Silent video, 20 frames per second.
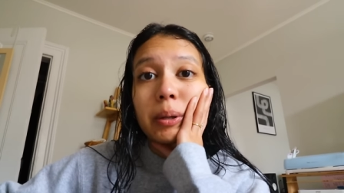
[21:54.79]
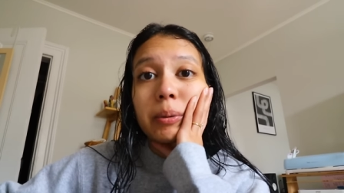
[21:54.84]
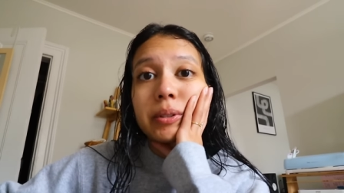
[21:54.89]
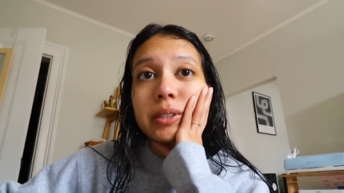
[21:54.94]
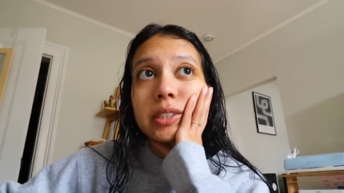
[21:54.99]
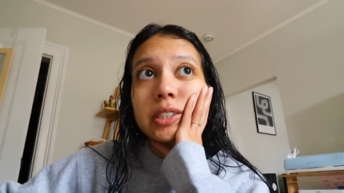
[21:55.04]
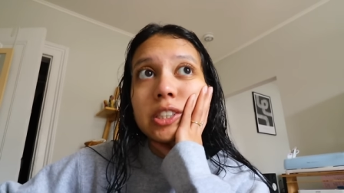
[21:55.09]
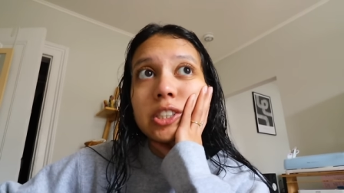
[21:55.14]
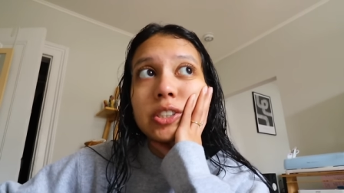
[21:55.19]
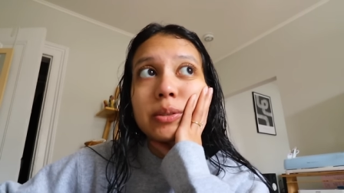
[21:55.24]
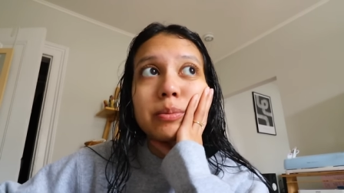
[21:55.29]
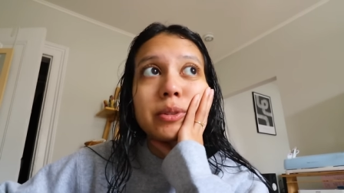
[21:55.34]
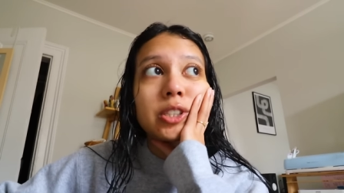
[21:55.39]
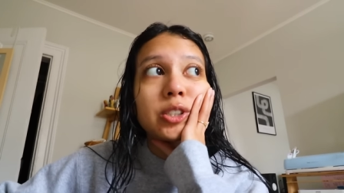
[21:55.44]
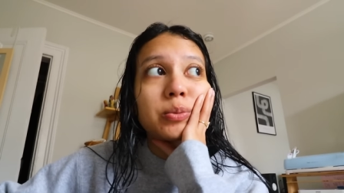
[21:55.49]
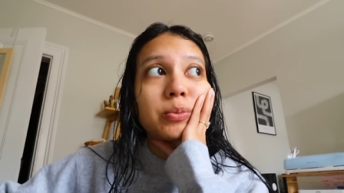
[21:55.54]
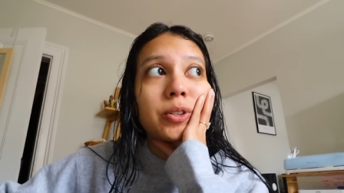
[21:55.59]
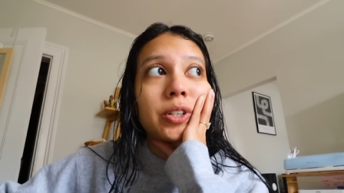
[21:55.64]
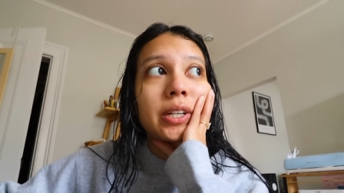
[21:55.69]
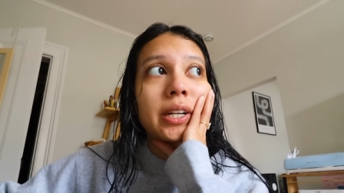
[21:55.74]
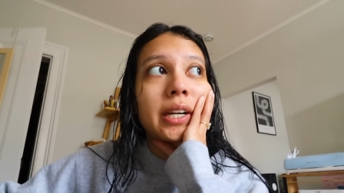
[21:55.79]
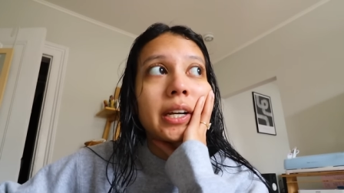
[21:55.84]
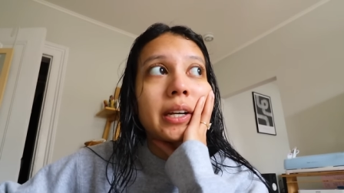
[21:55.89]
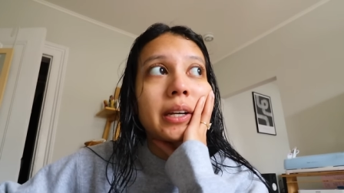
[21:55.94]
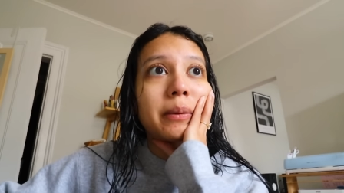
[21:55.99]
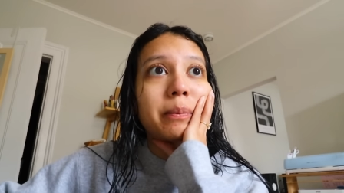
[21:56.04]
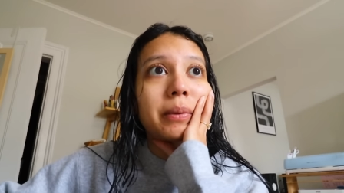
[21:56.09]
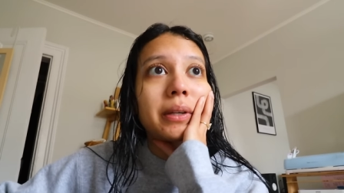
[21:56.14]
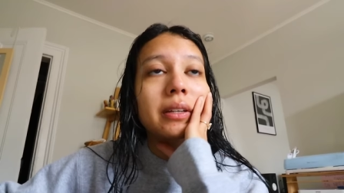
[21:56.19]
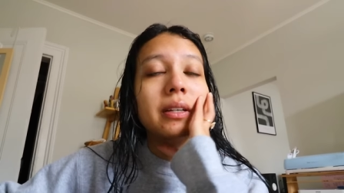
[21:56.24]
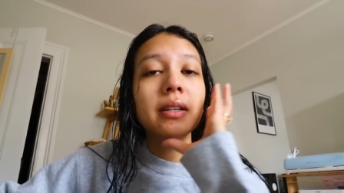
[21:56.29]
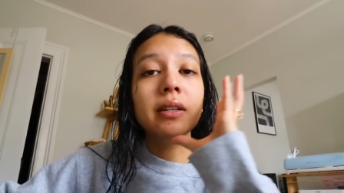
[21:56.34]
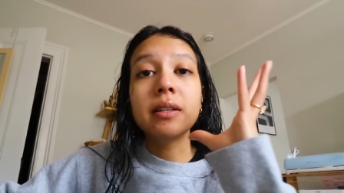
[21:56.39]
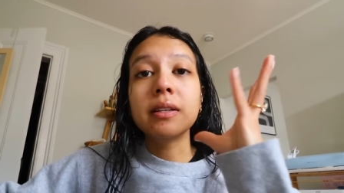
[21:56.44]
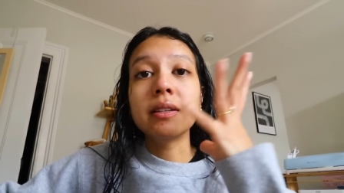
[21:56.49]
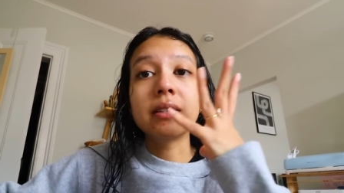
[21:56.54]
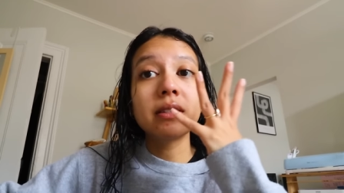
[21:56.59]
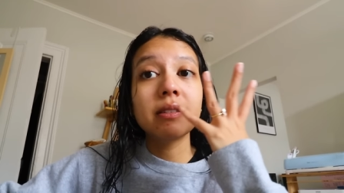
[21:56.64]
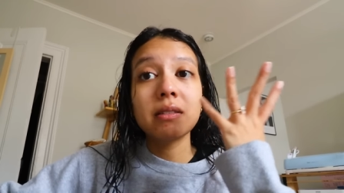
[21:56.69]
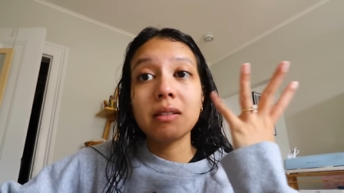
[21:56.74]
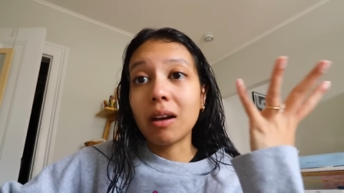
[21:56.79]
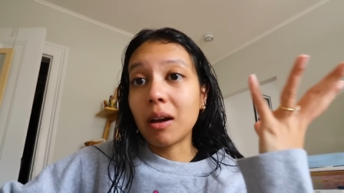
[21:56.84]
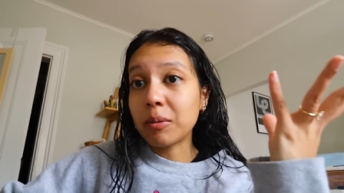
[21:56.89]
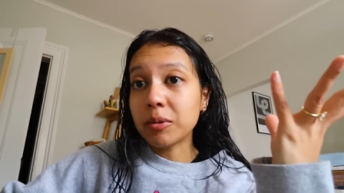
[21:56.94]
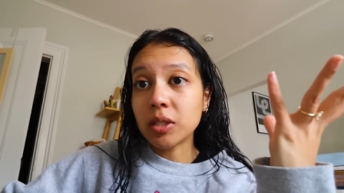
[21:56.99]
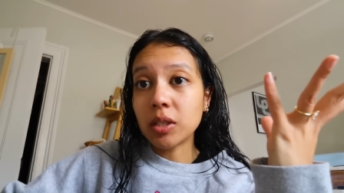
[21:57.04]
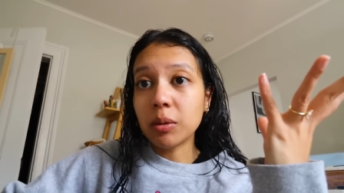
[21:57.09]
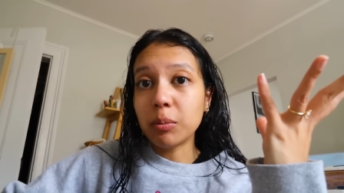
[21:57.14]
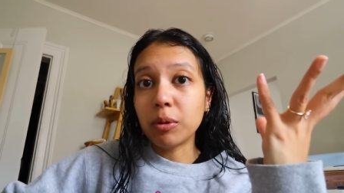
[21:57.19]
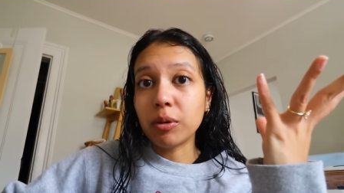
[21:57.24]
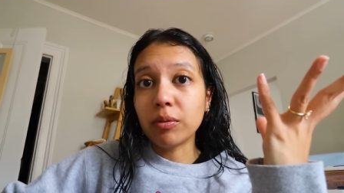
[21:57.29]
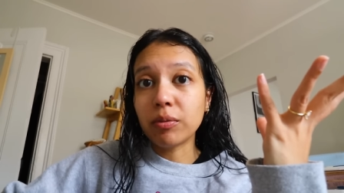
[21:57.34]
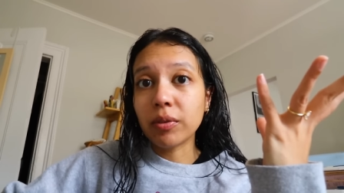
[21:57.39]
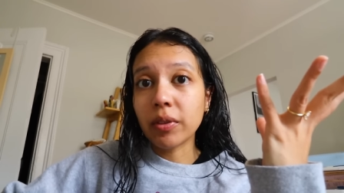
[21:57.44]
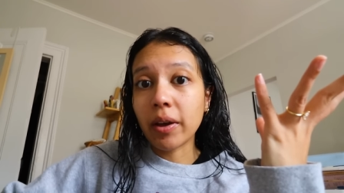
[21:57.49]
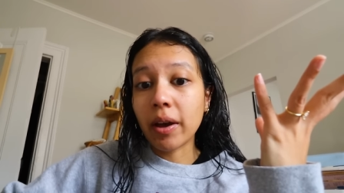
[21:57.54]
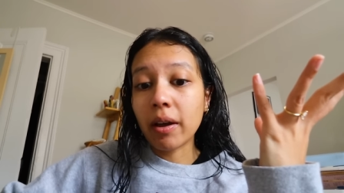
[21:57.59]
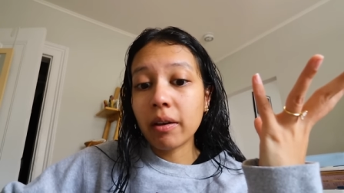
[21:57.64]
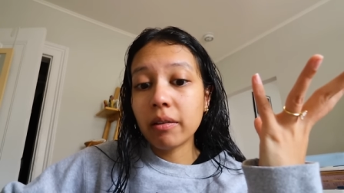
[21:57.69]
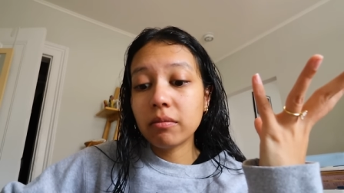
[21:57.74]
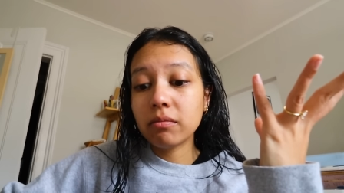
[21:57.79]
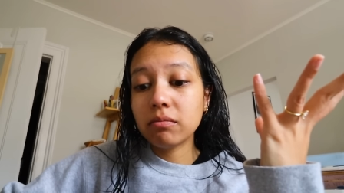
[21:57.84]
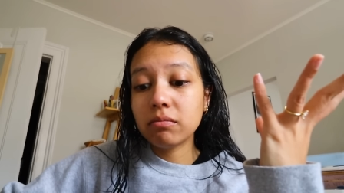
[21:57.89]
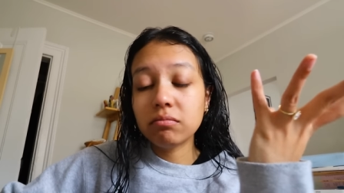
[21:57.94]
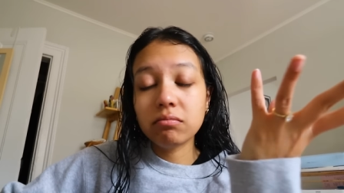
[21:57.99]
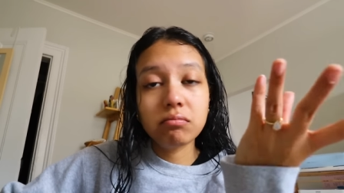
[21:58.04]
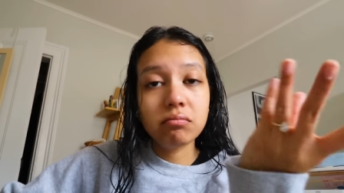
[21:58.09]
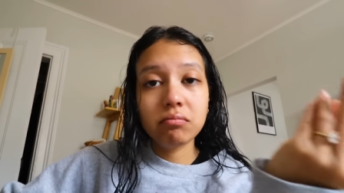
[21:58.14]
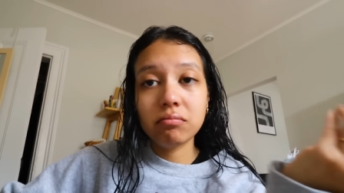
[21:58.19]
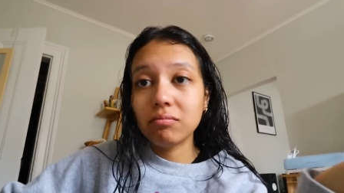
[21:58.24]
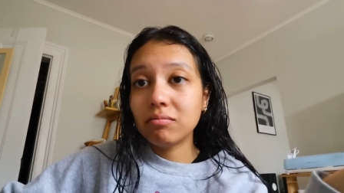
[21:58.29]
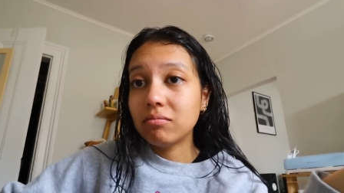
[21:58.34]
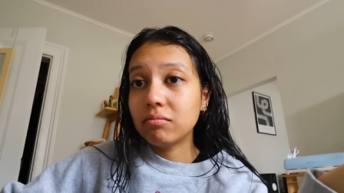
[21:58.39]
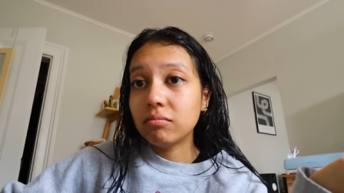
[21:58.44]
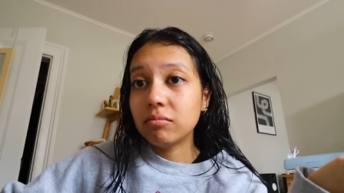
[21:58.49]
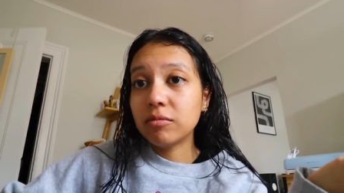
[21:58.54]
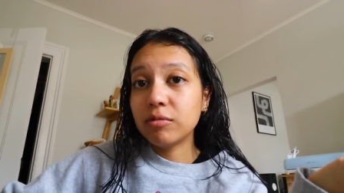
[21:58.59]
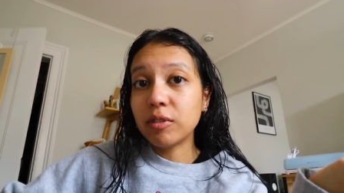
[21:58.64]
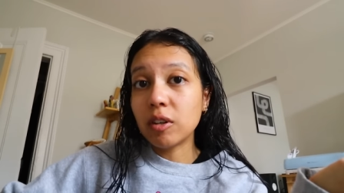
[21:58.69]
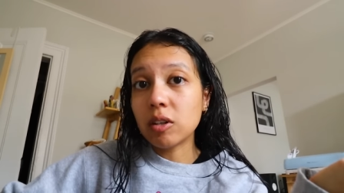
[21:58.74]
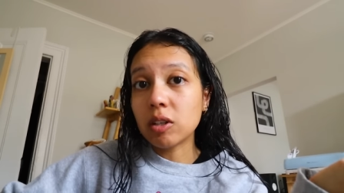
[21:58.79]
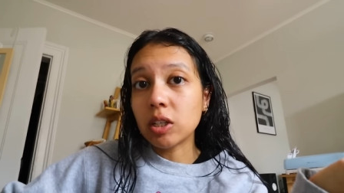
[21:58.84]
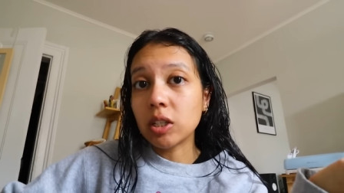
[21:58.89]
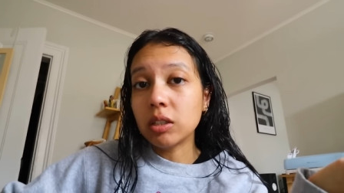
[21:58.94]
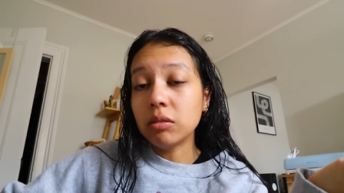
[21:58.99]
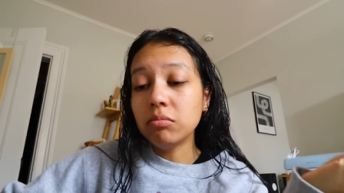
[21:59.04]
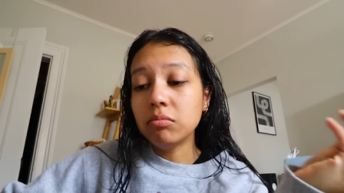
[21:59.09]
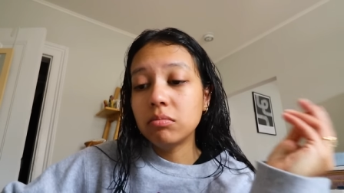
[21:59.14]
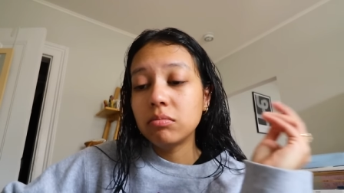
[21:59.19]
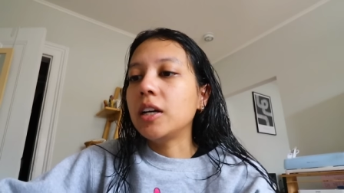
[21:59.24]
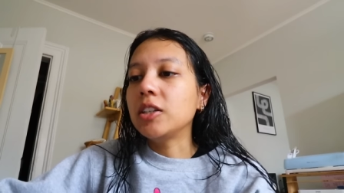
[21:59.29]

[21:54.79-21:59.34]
I went to the gym this morning because I was in the mood for that felt good.